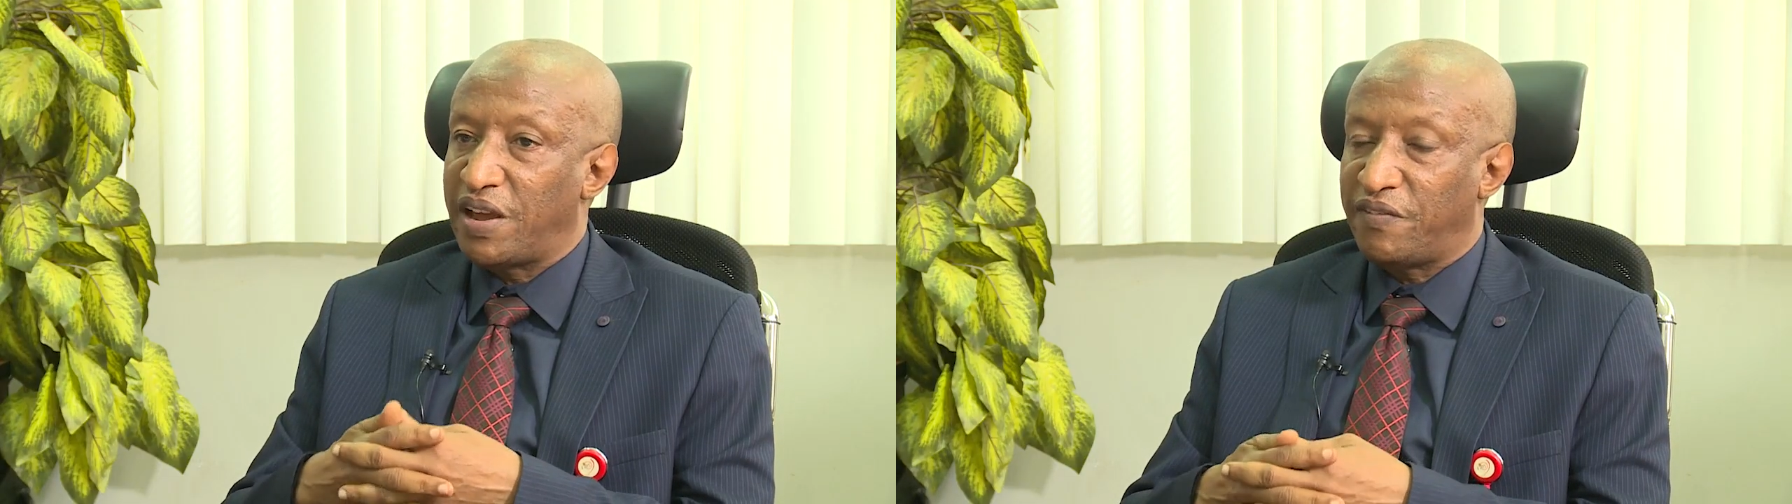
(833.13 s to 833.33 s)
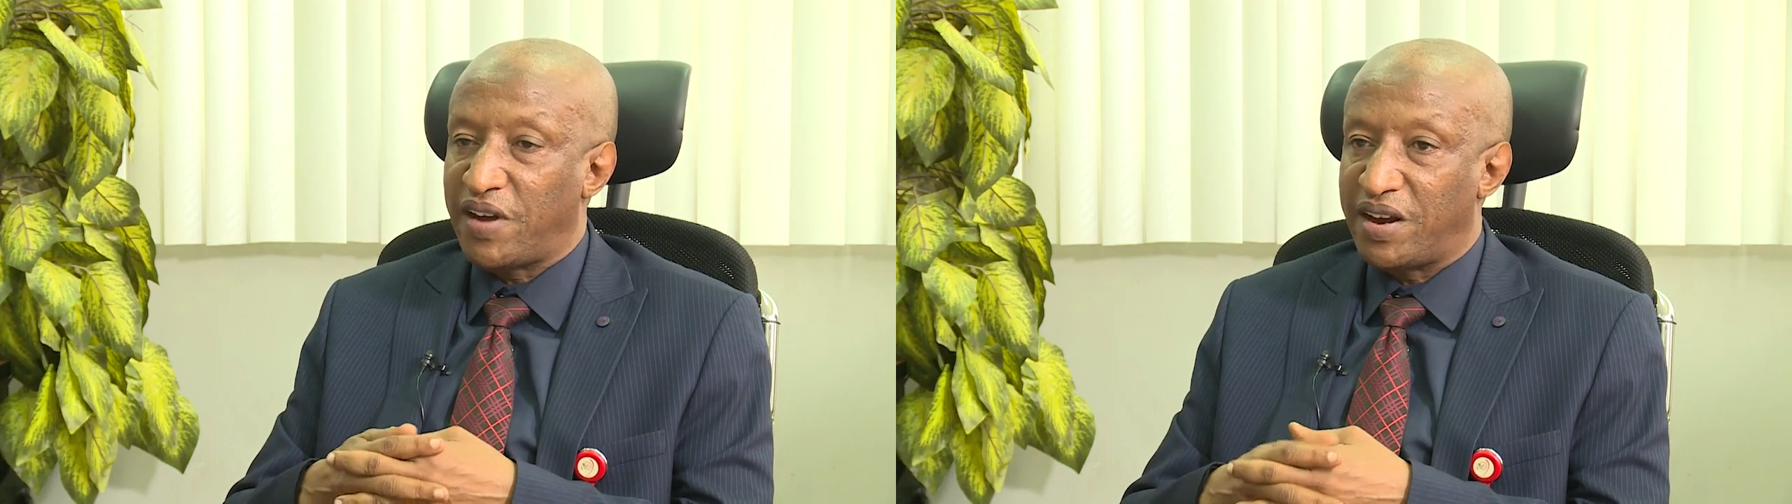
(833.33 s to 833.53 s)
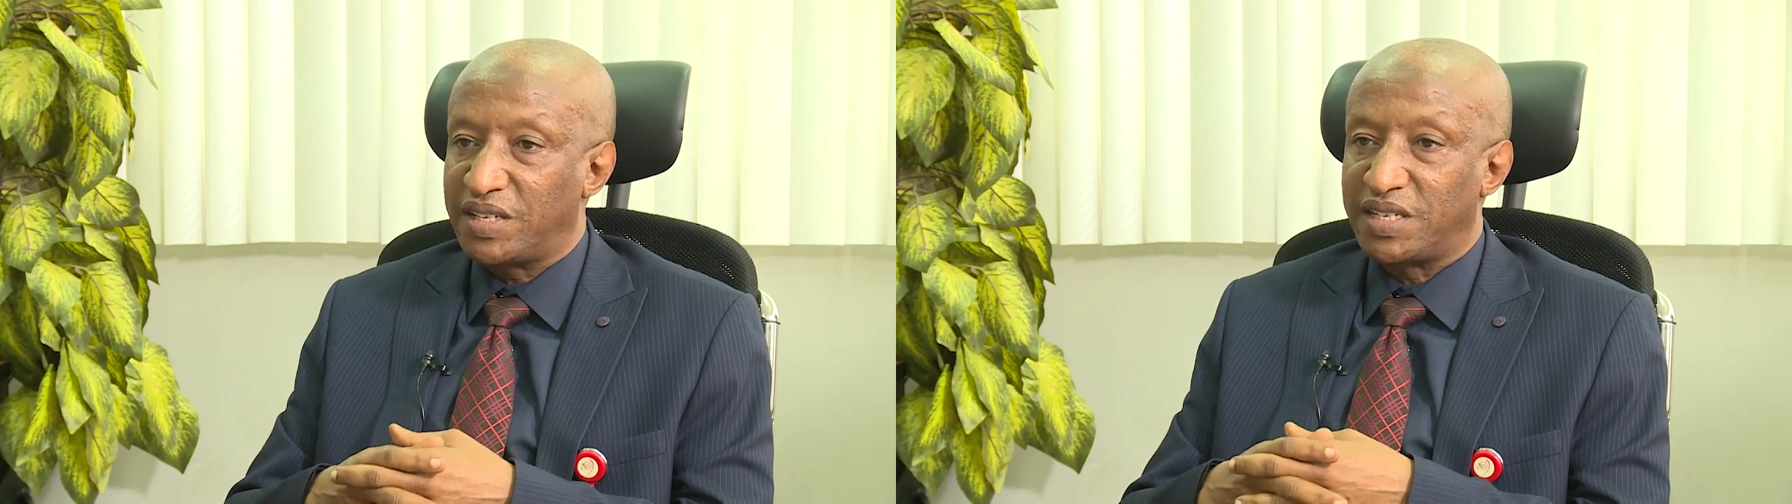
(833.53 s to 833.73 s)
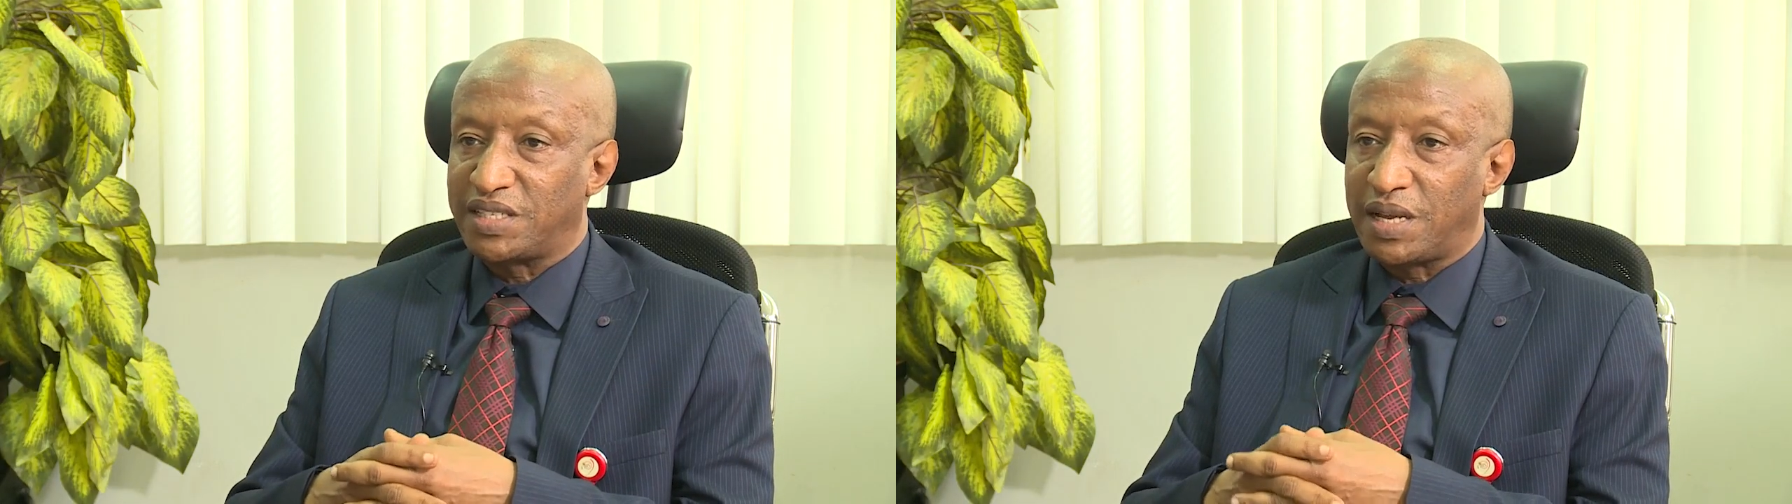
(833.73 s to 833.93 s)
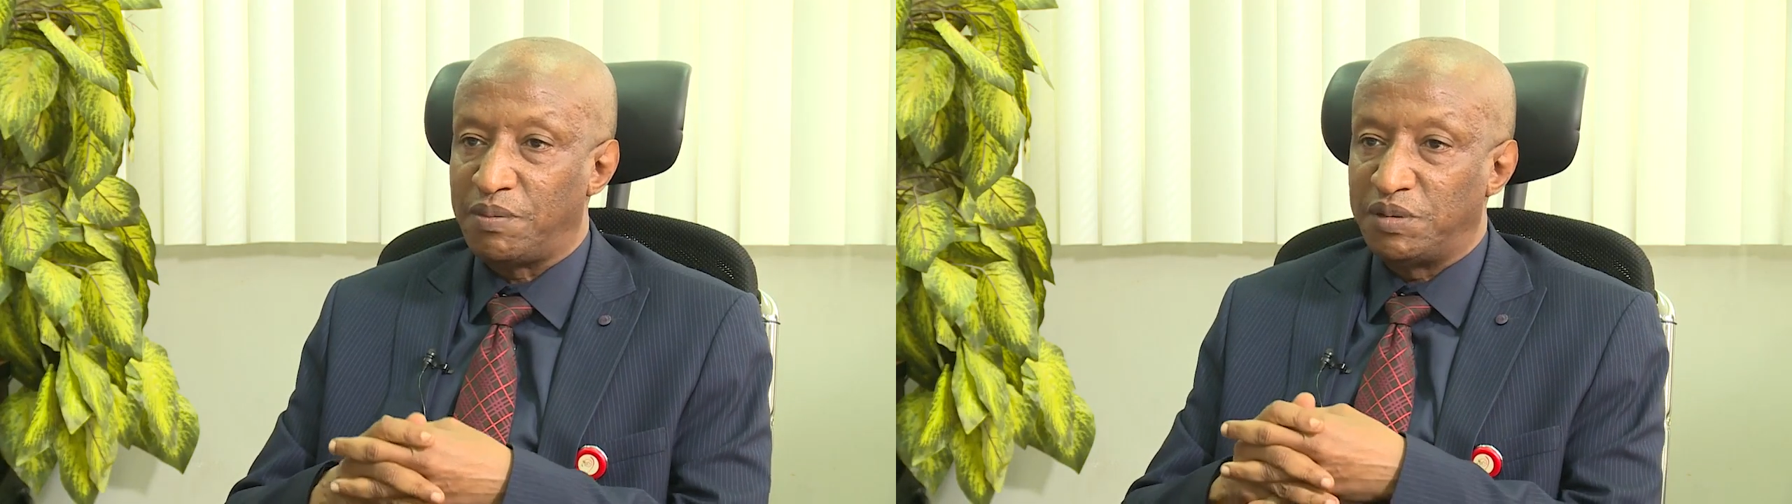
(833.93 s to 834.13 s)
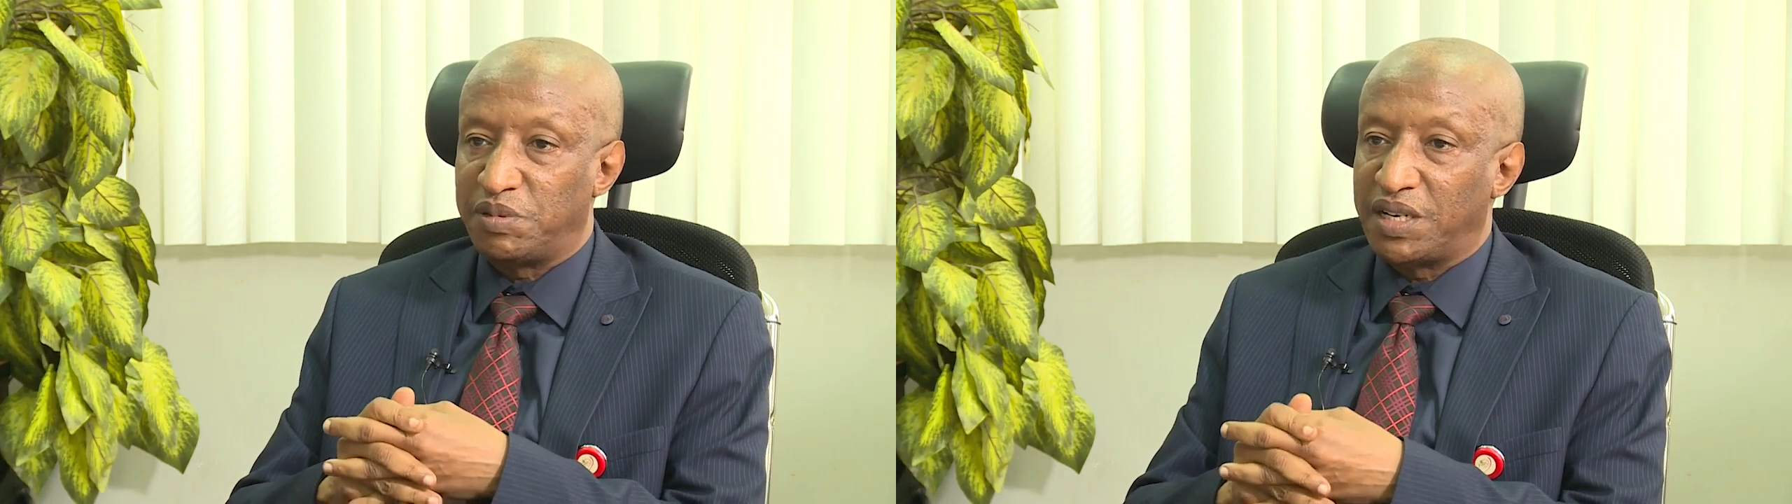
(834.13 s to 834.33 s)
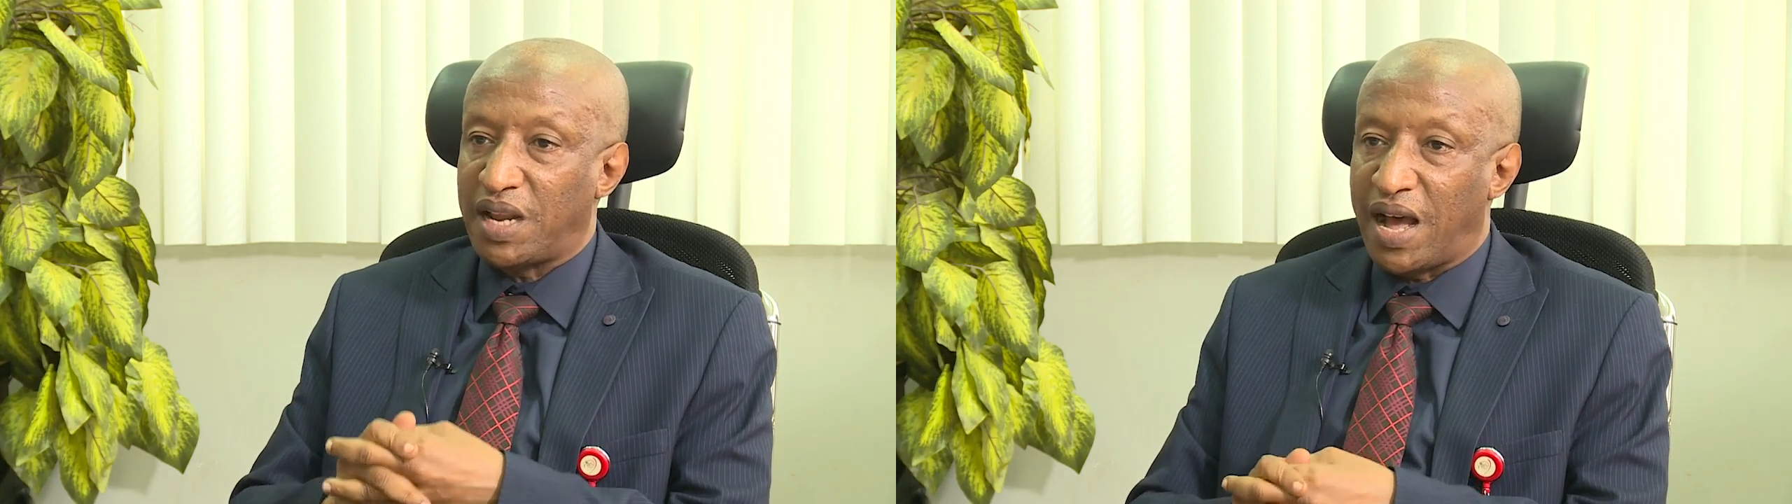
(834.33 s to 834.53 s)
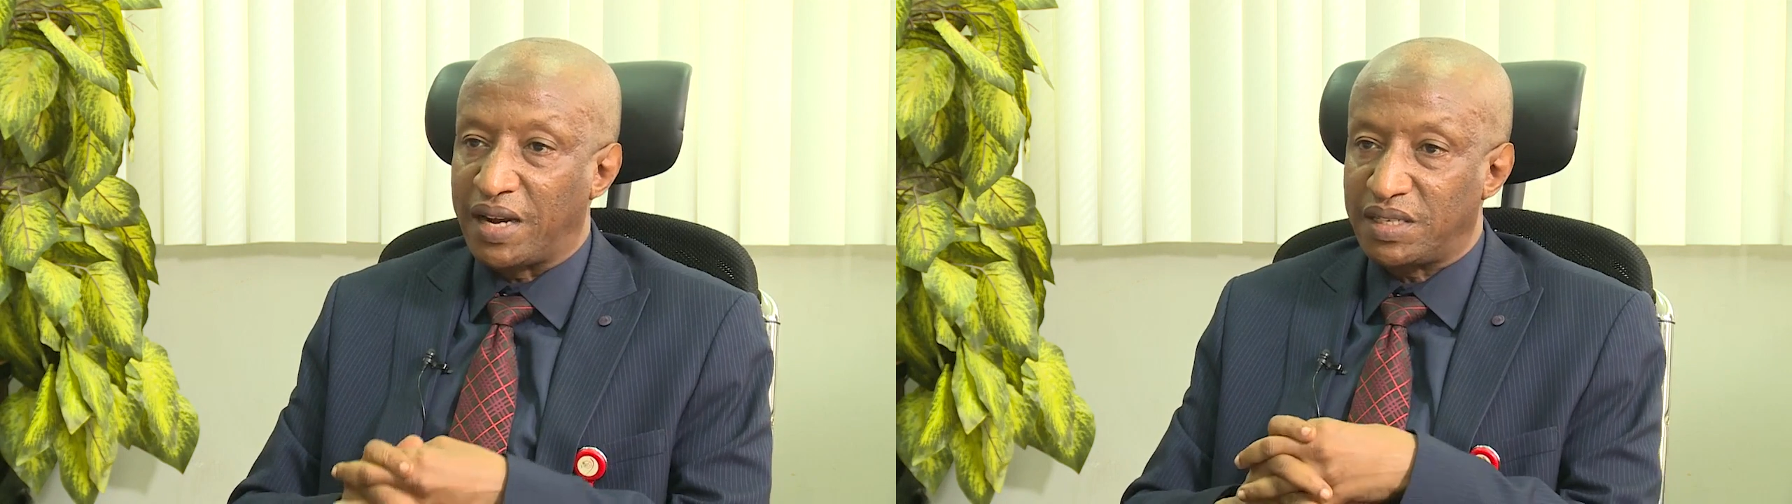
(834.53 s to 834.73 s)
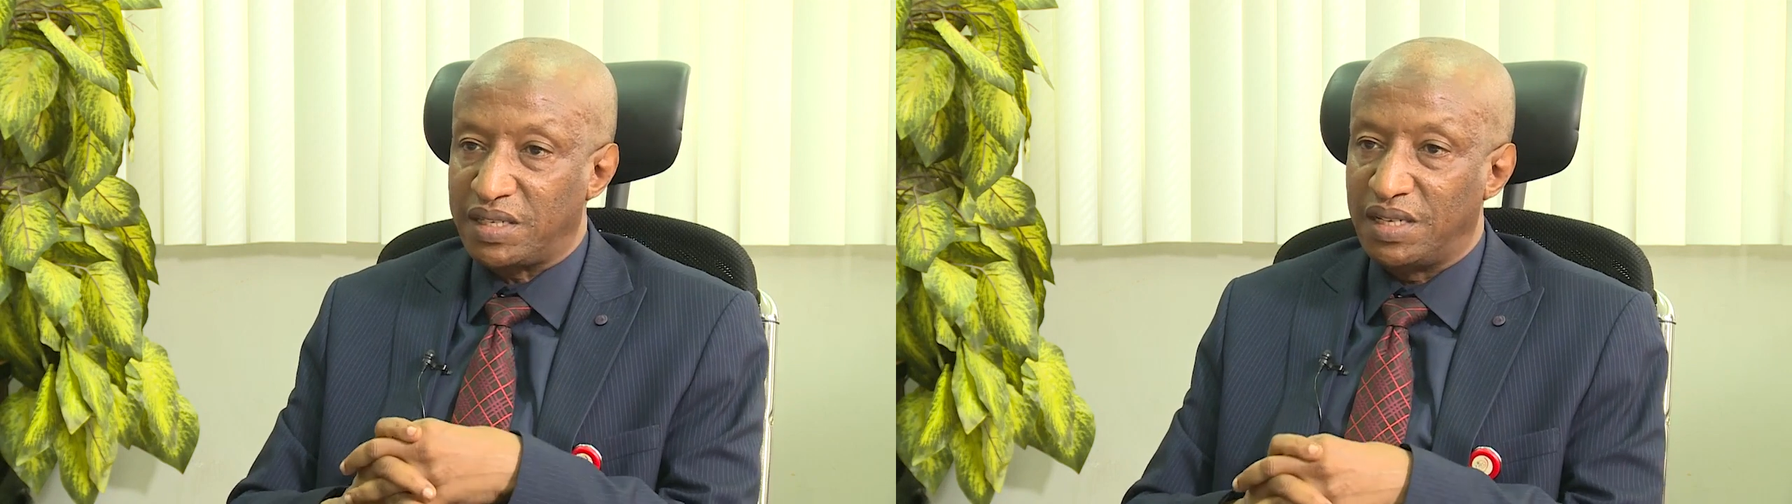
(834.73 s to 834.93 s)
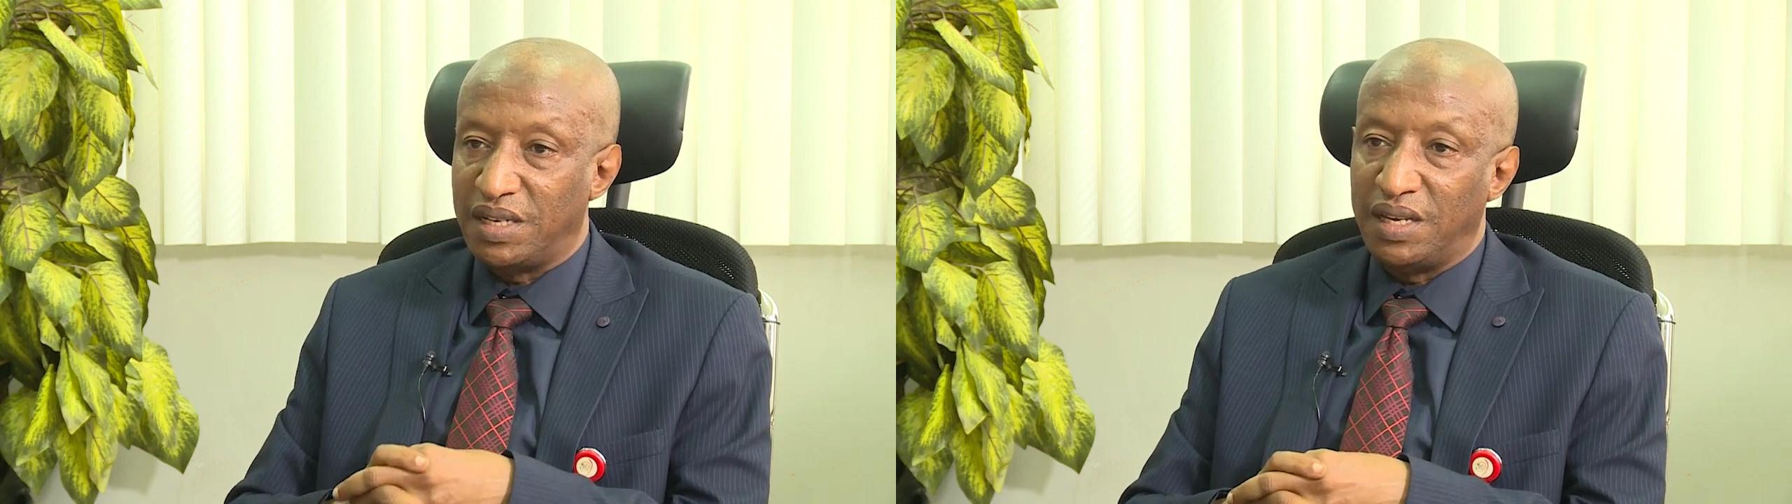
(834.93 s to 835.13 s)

FRS Establishment Act